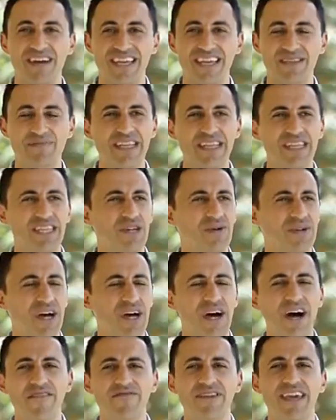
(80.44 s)
It's been
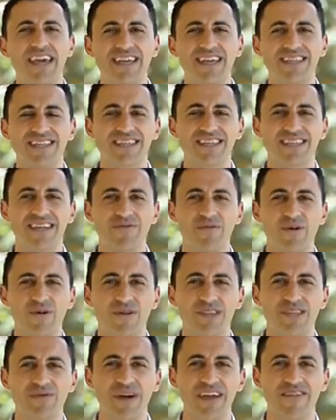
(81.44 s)
2.5 years since I
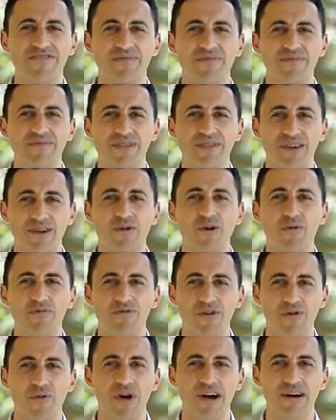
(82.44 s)
walked away from the
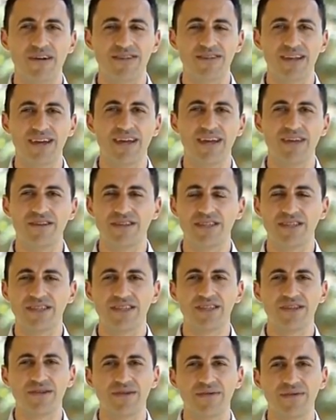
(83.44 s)
corporate world. I used to
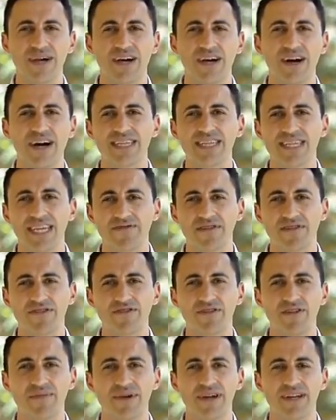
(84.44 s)
do IT
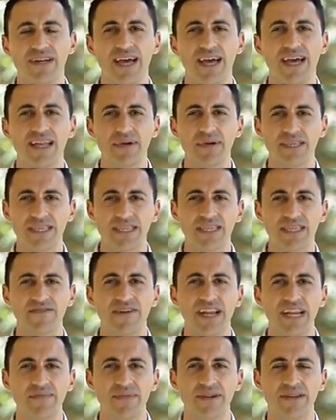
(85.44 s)
recruitment and business
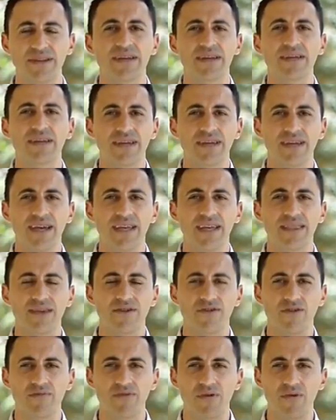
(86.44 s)
development in the
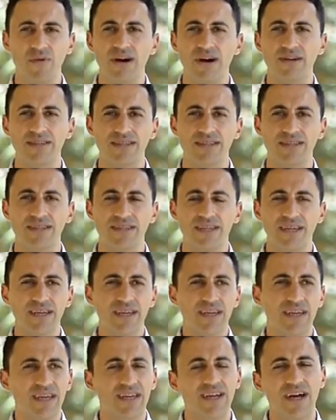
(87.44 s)
corporate world. And,
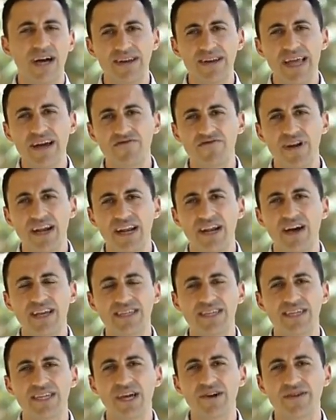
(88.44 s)
you know, I now realize
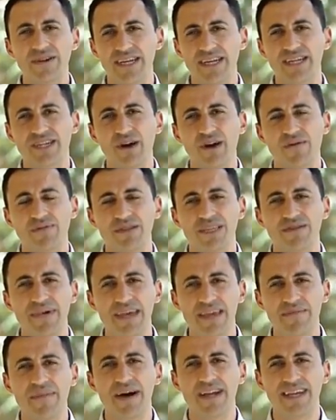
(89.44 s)
you don't need a job to
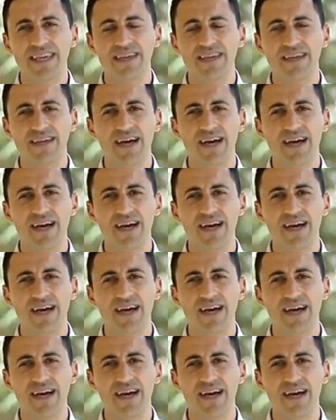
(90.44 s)
make money.